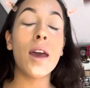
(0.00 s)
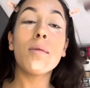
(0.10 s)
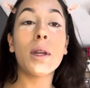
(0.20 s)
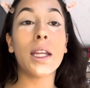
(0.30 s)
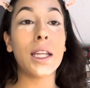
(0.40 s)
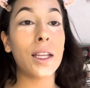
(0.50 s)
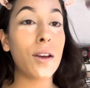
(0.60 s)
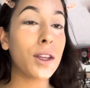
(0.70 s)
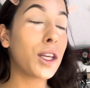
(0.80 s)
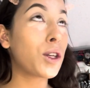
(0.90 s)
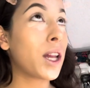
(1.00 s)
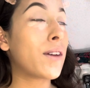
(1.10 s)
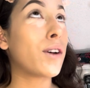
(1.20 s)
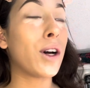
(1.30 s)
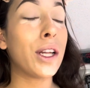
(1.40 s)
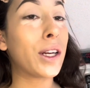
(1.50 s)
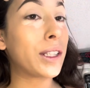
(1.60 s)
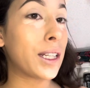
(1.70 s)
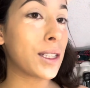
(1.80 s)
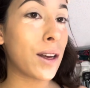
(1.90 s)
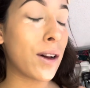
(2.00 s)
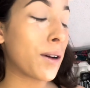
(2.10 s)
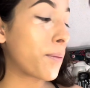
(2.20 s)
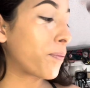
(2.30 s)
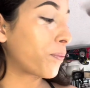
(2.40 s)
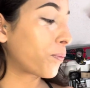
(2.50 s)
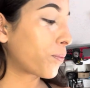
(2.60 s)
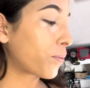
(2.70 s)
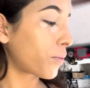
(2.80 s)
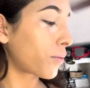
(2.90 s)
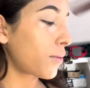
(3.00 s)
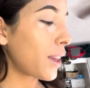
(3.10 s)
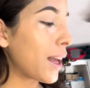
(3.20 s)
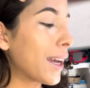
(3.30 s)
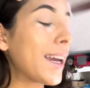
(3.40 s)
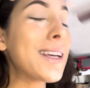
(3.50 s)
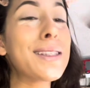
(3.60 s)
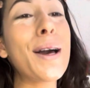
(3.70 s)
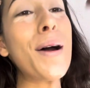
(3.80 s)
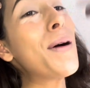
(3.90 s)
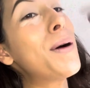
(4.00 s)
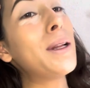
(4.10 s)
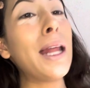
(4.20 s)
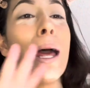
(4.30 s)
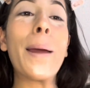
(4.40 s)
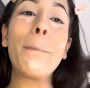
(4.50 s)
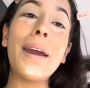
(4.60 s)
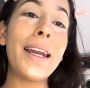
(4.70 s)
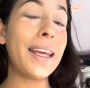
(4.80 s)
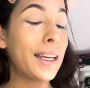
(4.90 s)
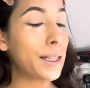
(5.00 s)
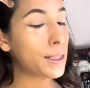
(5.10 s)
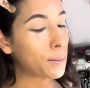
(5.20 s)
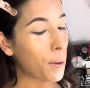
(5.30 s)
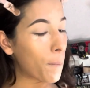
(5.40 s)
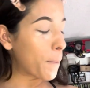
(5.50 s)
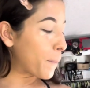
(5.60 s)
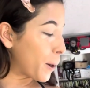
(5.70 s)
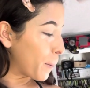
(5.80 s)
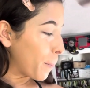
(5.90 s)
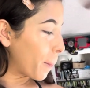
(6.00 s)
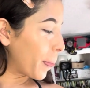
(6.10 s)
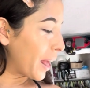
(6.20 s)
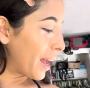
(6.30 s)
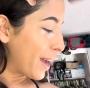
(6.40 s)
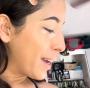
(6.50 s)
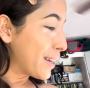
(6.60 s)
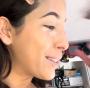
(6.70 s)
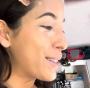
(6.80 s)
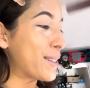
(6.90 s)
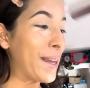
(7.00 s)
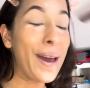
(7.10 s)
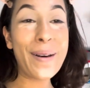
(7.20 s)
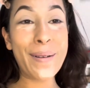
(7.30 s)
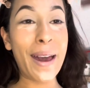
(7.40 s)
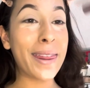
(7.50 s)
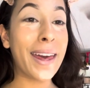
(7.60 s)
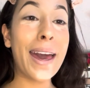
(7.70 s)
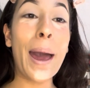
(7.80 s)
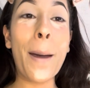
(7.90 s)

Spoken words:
But I think that you'll have all heard that song, like, it's a whole lot of money, small boat. So I woke up